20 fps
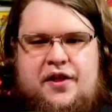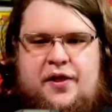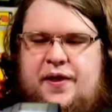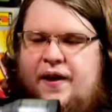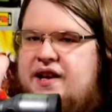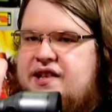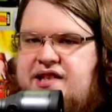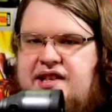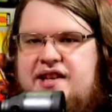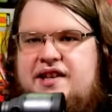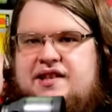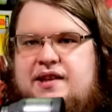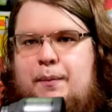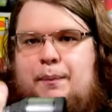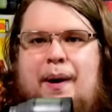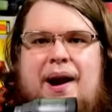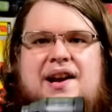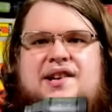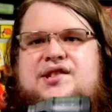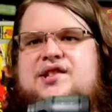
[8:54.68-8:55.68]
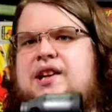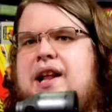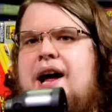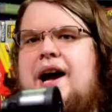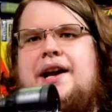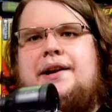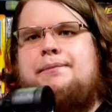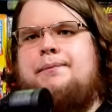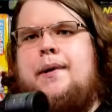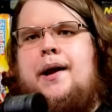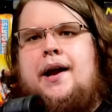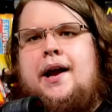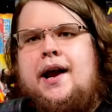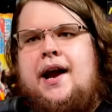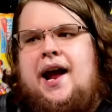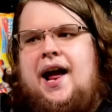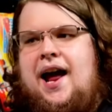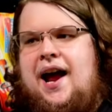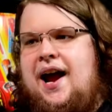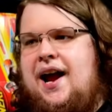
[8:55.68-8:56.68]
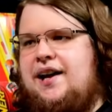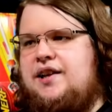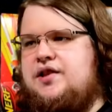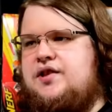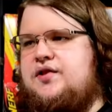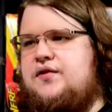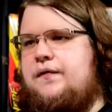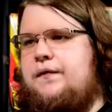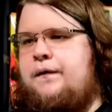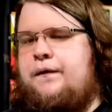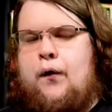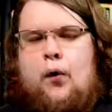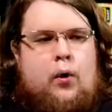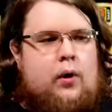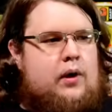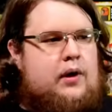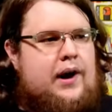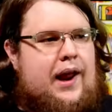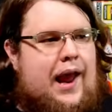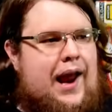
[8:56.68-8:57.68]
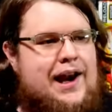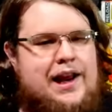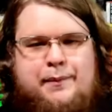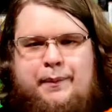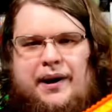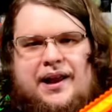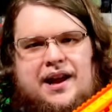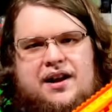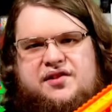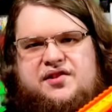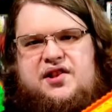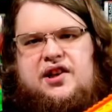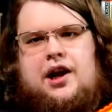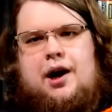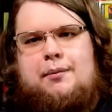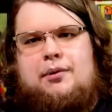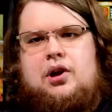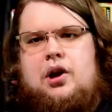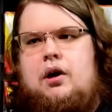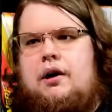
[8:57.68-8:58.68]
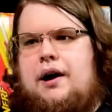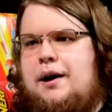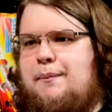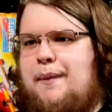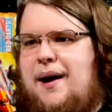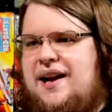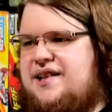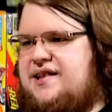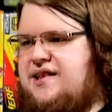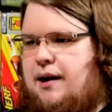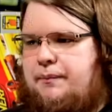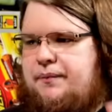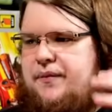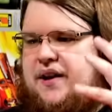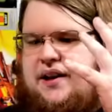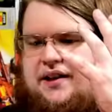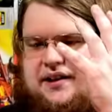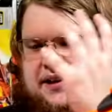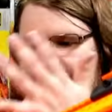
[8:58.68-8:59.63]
this was your favorite, and this was the one that got you into what you're doing today with foam